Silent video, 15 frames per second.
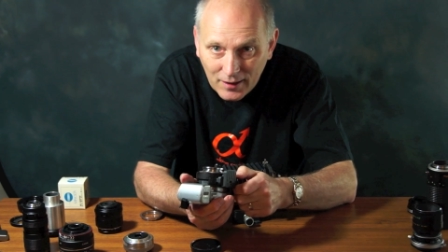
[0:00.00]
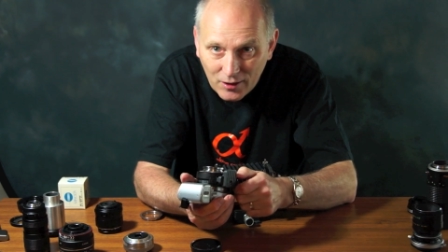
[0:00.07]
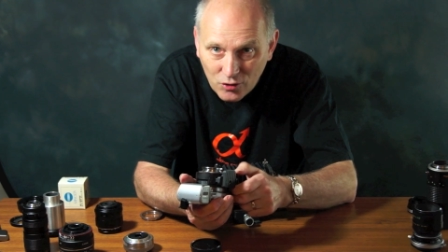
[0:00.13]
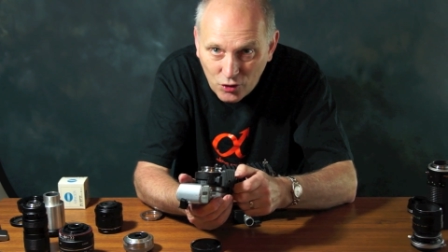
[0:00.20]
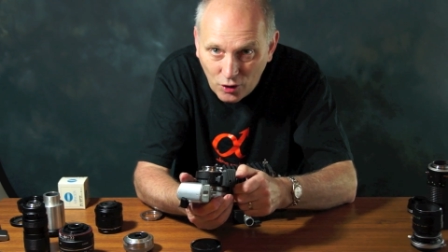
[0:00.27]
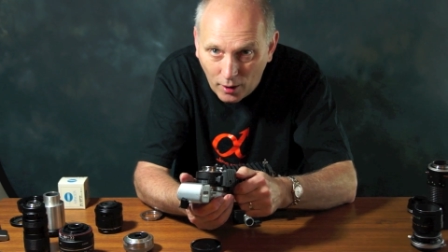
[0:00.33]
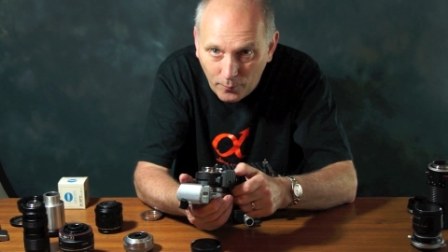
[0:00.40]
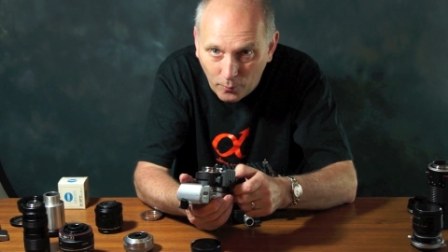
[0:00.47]

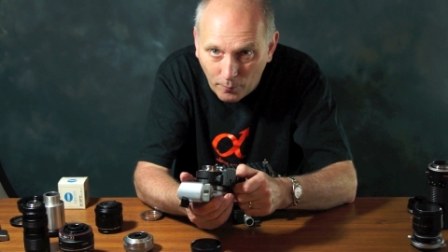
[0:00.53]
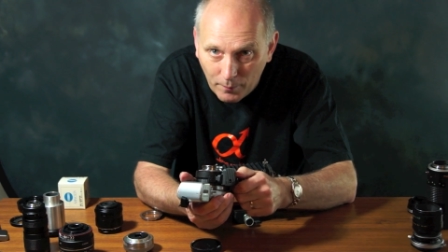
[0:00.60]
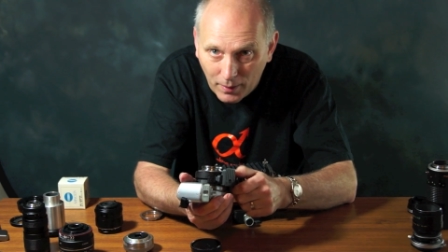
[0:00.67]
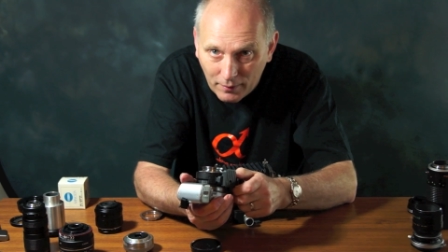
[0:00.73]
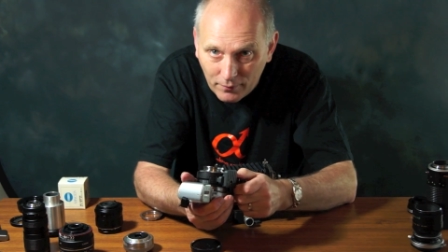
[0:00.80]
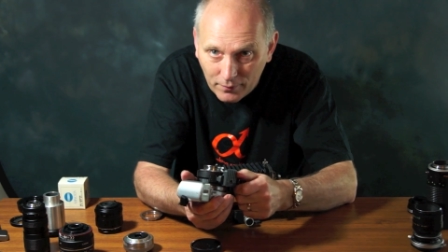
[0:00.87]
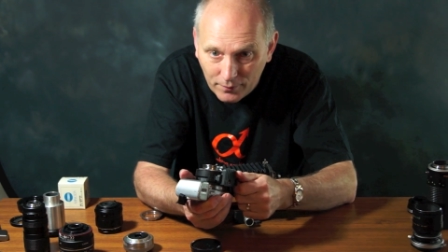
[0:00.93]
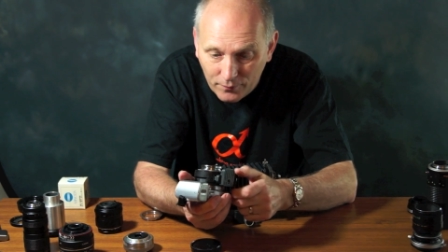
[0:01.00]
tripod
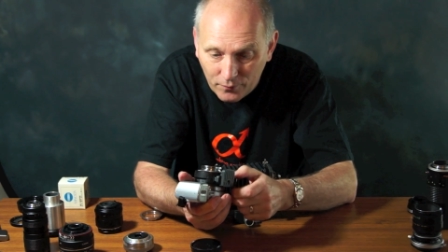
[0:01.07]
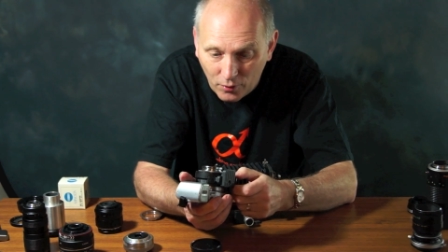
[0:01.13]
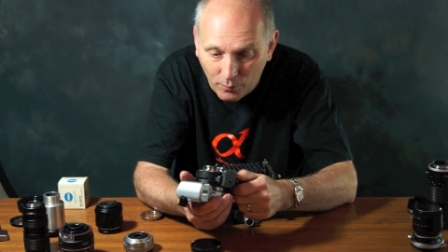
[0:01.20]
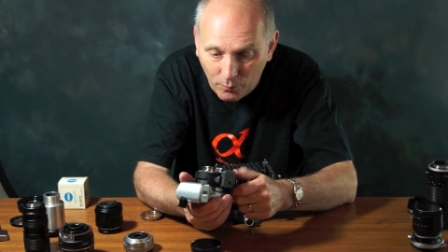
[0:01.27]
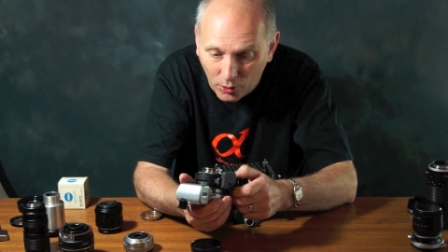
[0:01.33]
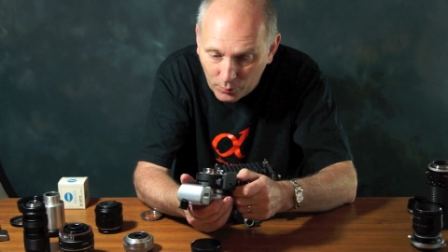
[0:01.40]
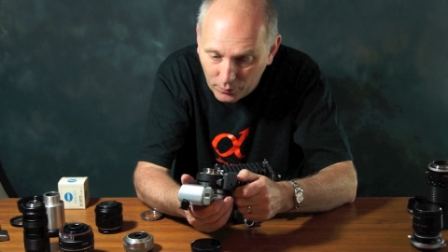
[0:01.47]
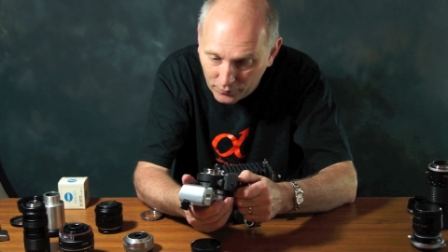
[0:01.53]
mount from the
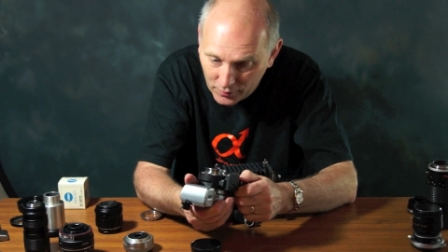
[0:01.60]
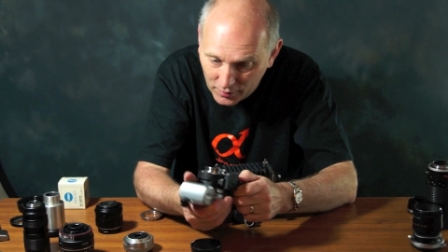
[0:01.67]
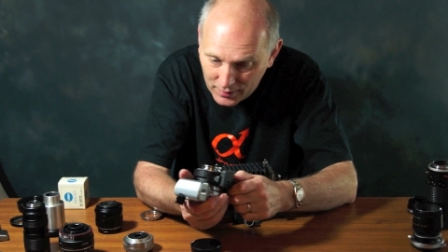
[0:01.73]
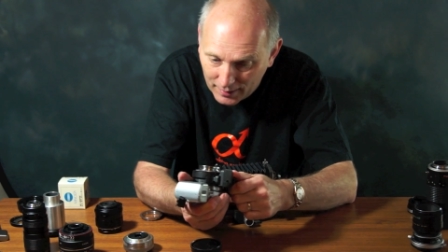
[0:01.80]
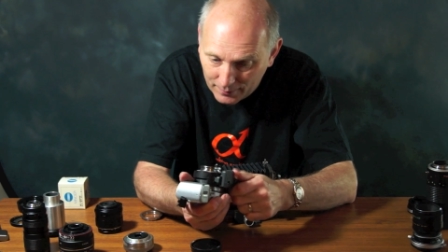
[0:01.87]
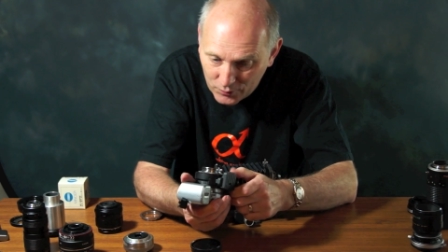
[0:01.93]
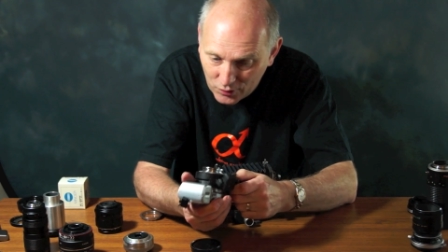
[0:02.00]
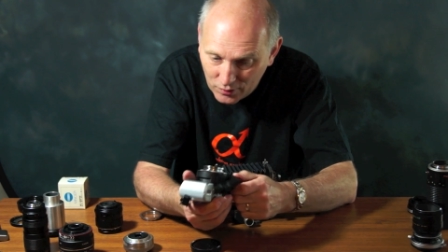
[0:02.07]
bottom of the
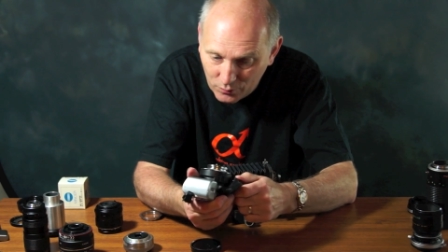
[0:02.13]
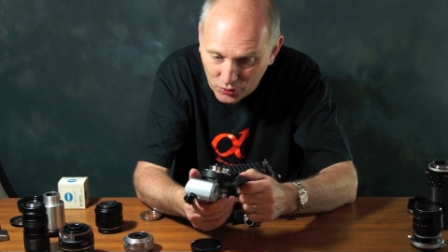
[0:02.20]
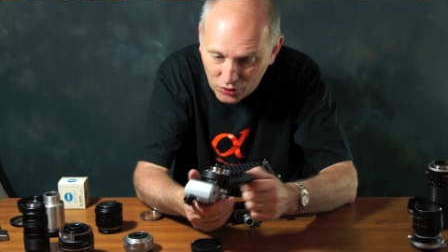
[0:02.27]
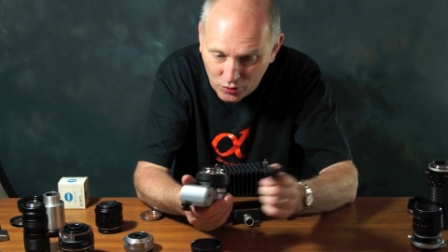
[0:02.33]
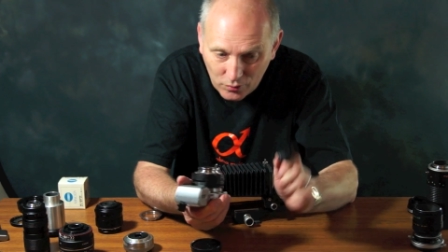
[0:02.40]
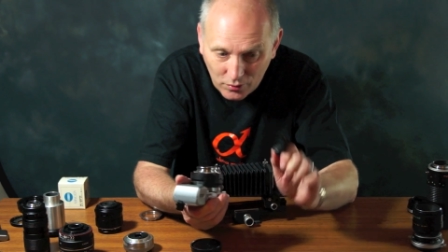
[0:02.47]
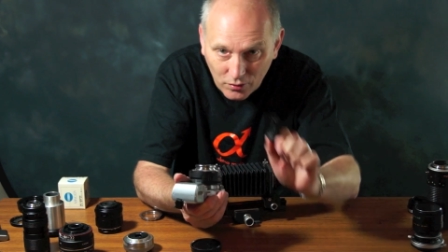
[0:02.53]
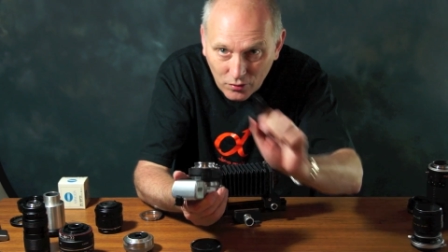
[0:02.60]
adapter, which
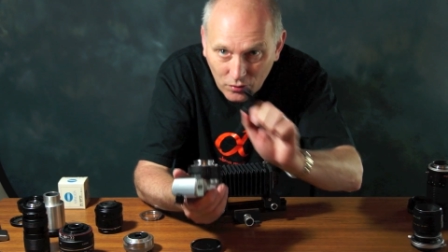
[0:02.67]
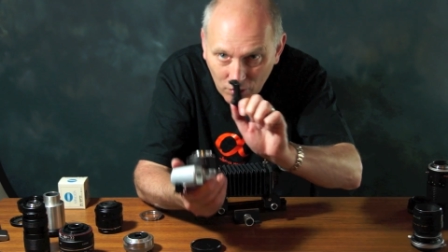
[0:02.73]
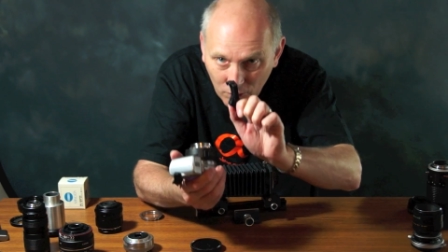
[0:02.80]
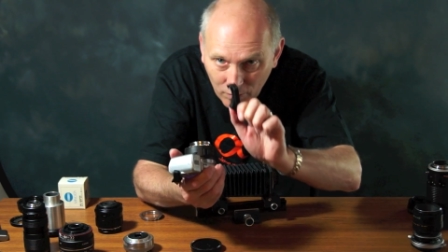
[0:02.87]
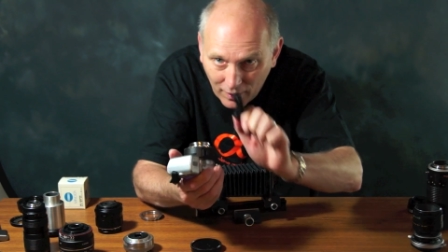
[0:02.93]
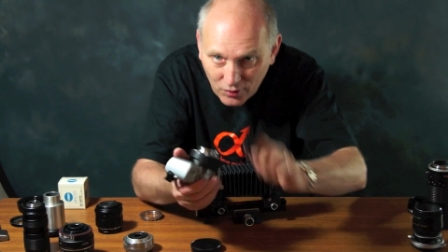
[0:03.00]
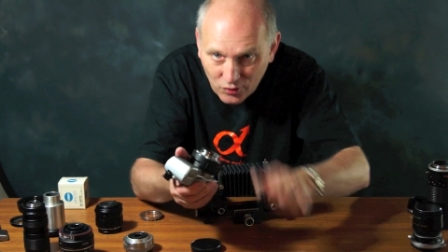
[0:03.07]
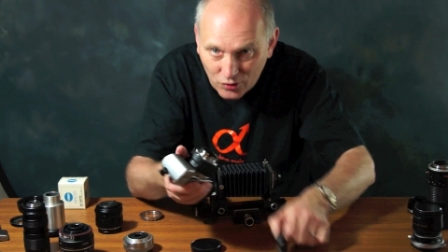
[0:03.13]
you can do.
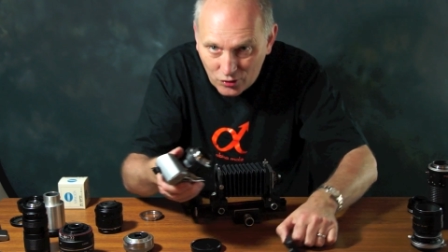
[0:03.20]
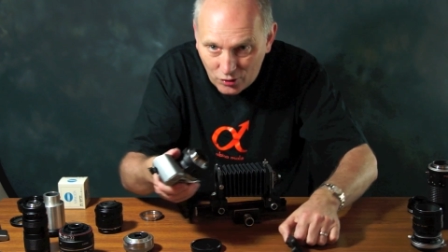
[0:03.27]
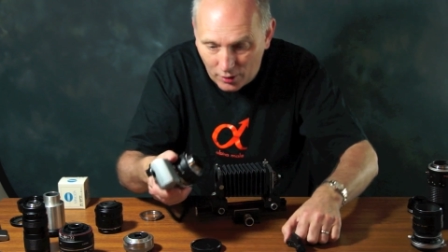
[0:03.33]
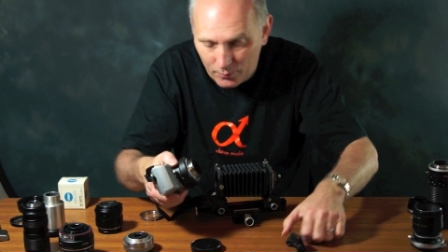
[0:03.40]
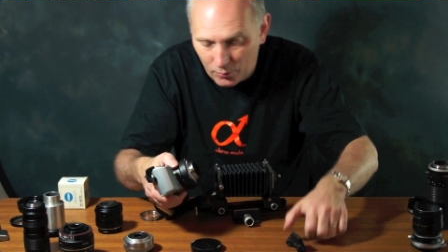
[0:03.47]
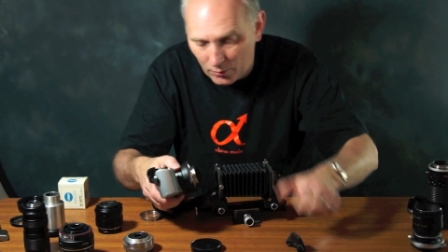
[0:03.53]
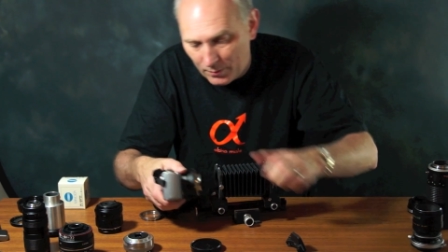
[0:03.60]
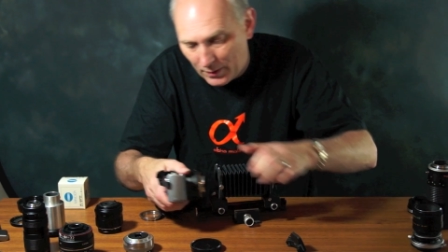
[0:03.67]
That's the
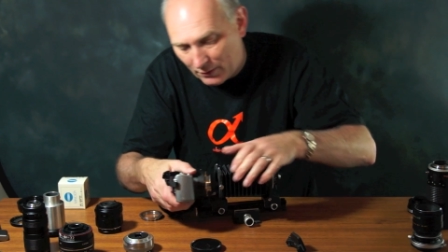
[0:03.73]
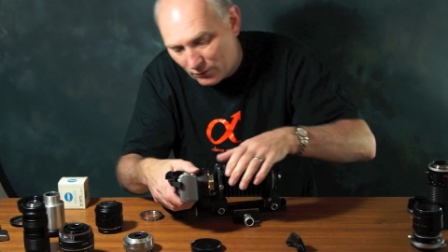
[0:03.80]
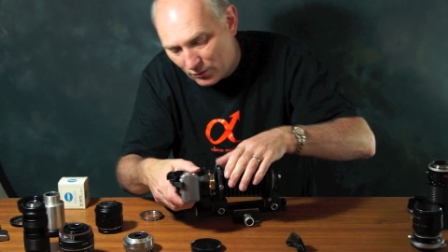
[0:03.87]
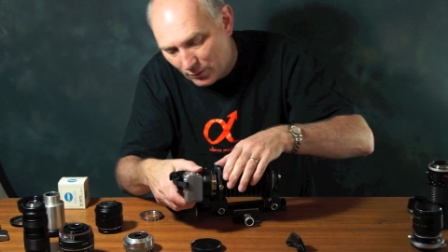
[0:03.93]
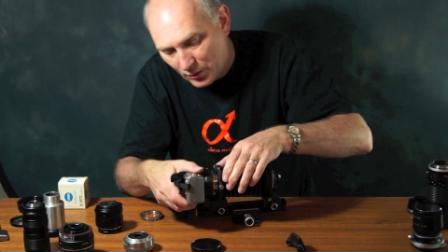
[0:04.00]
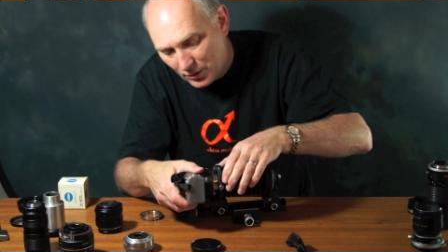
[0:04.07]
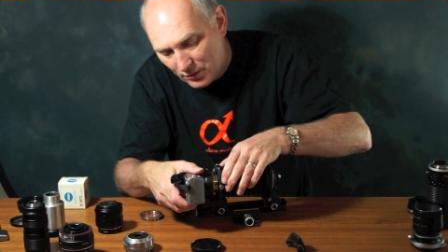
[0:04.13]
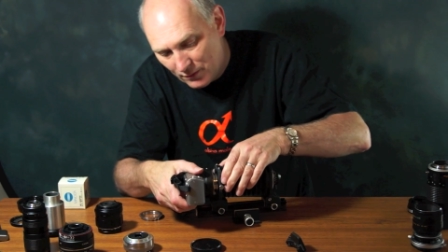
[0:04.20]
tripod mount
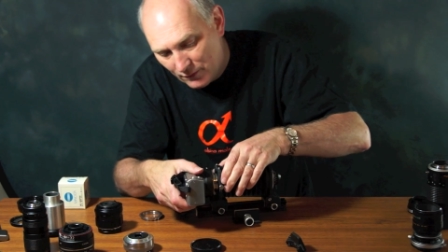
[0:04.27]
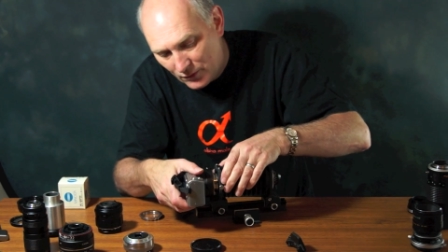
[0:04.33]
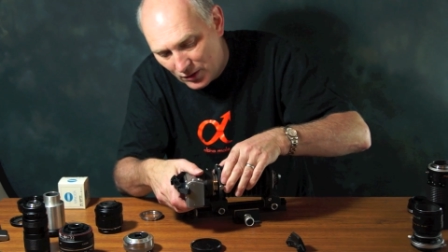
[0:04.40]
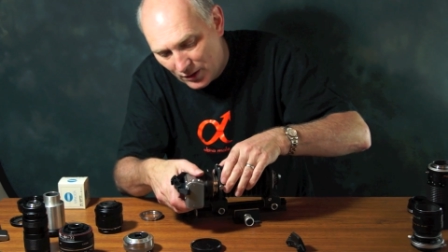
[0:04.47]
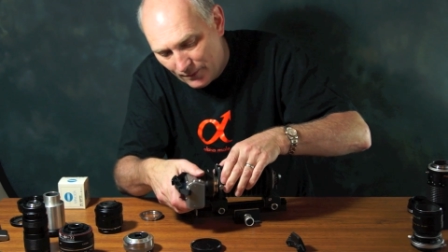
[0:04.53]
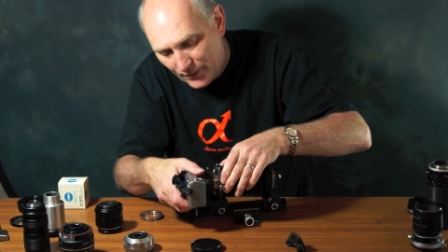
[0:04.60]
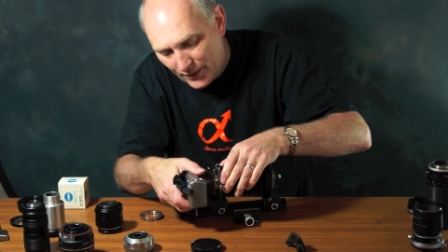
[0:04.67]
removed.